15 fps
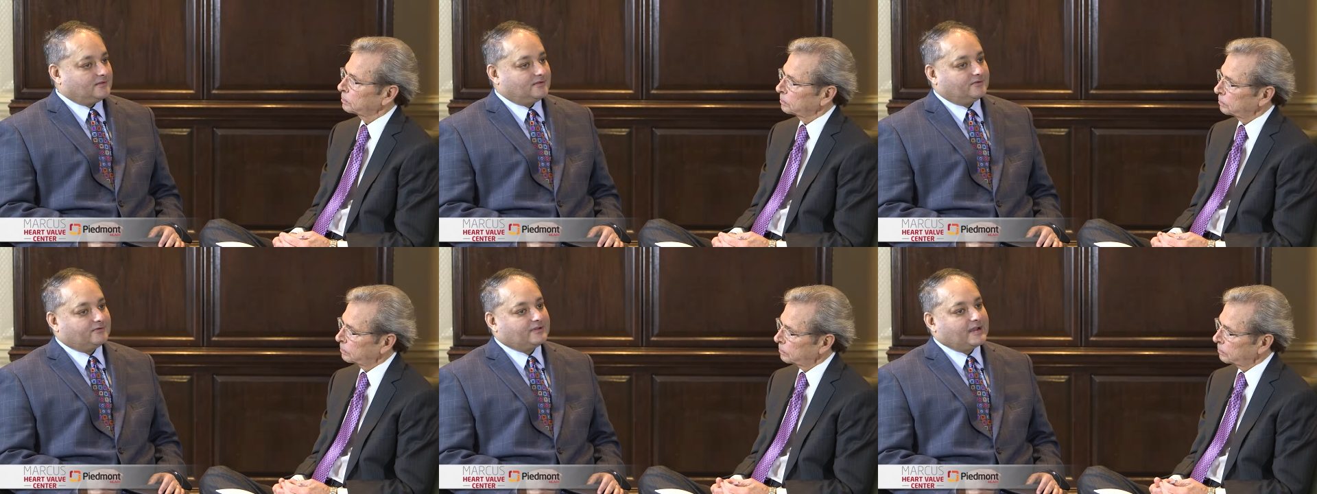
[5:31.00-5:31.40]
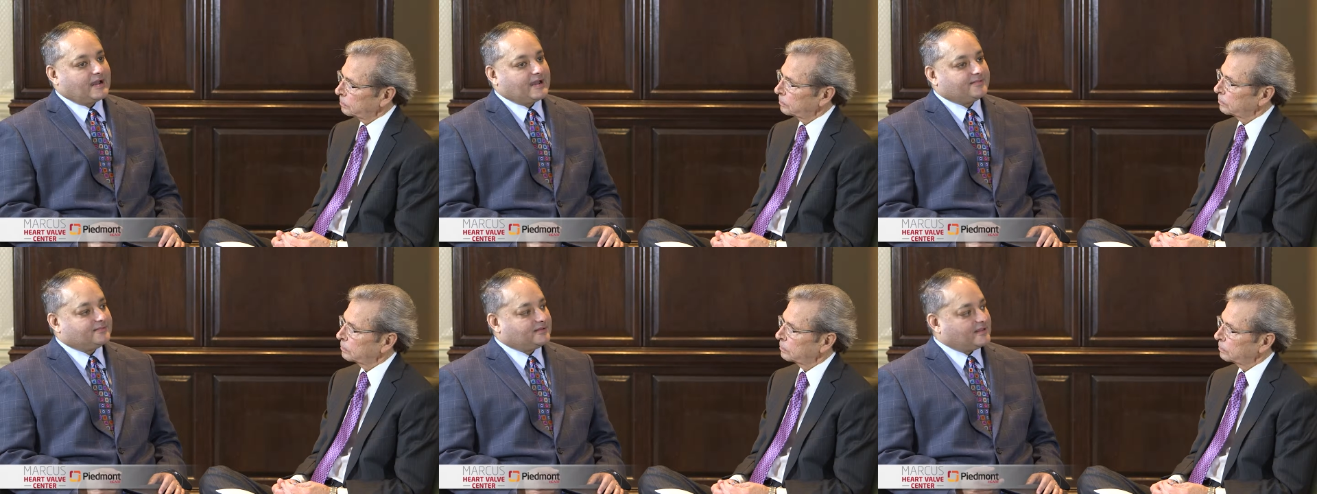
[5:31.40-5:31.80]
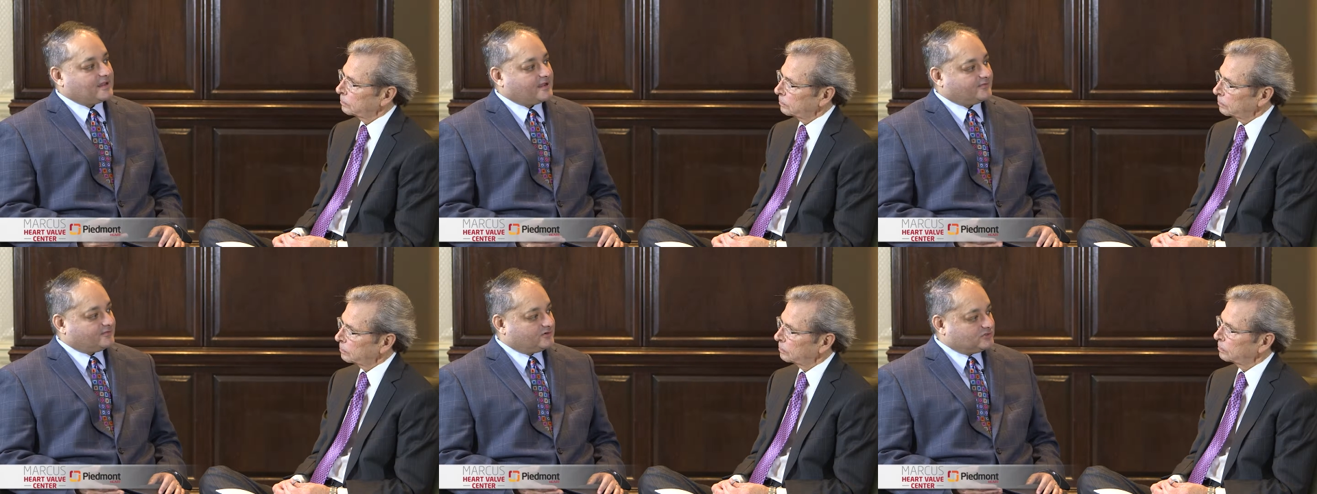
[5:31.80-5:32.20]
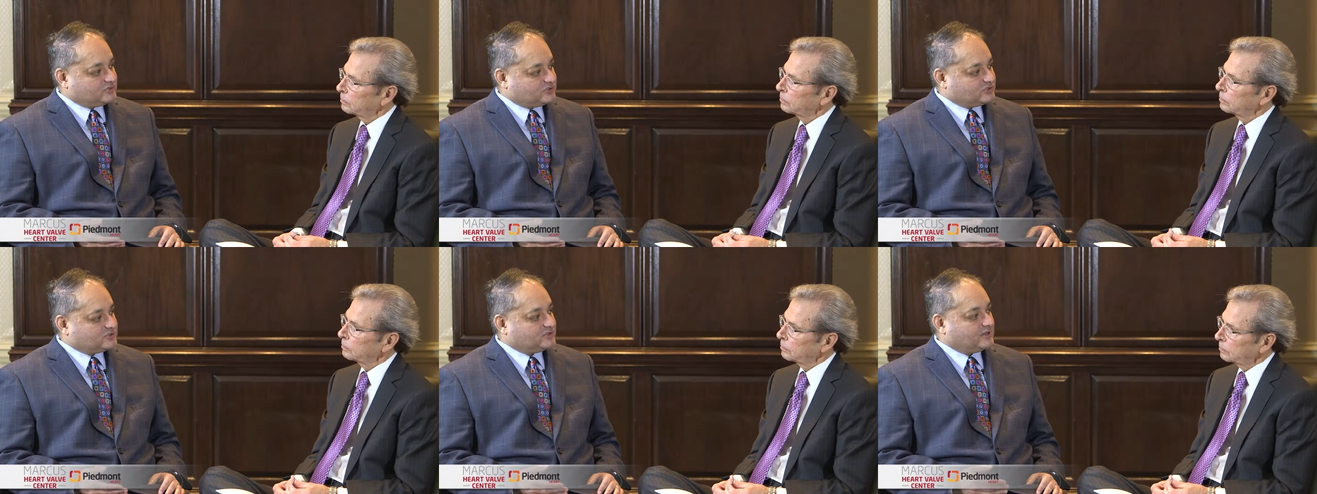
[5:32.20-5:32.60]
Speaker 1: you know, guide the
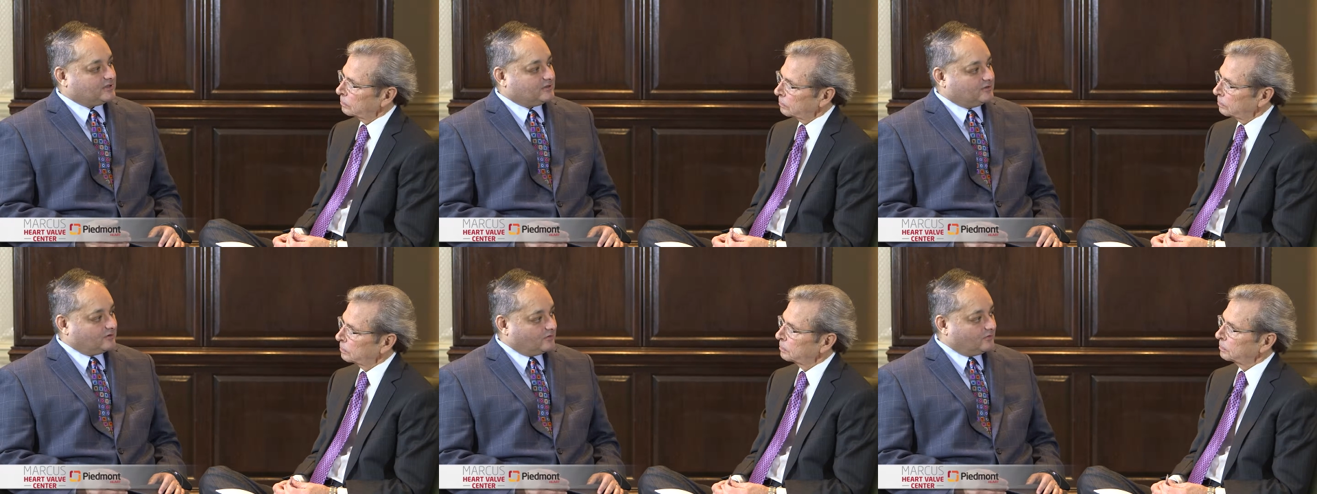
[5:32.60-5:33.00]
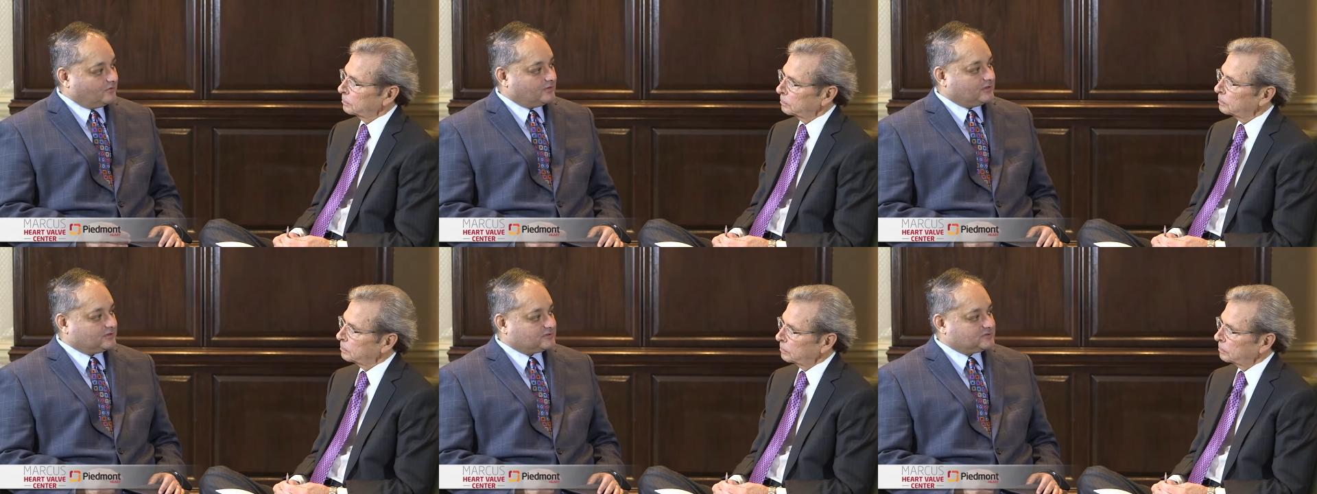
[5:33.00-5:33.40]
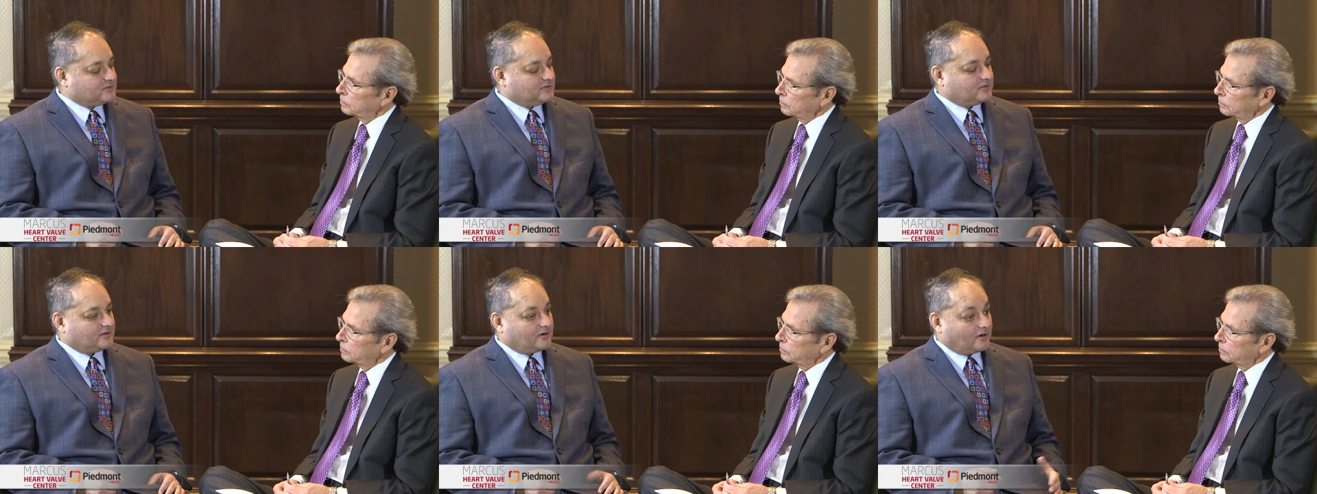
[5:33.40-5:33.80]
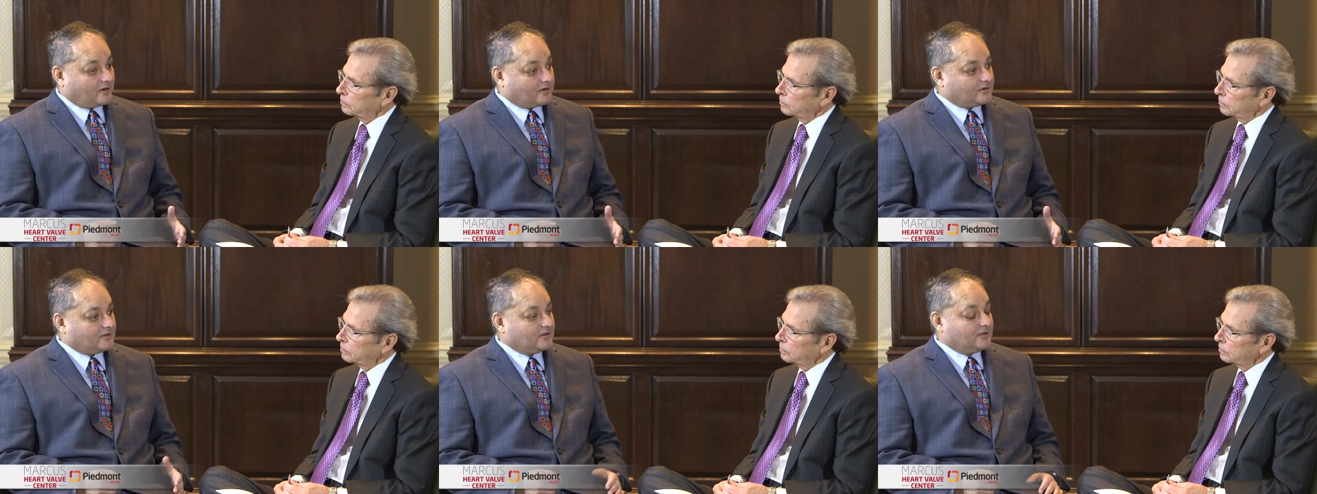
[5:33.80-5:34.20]
catheters as they go into the
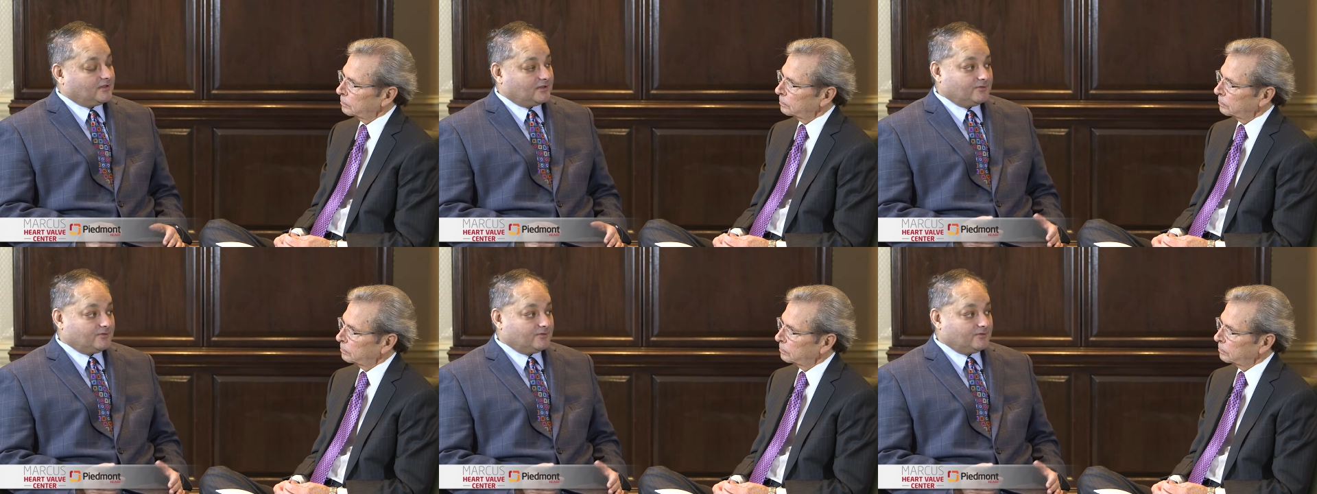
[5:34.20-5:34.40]
heart.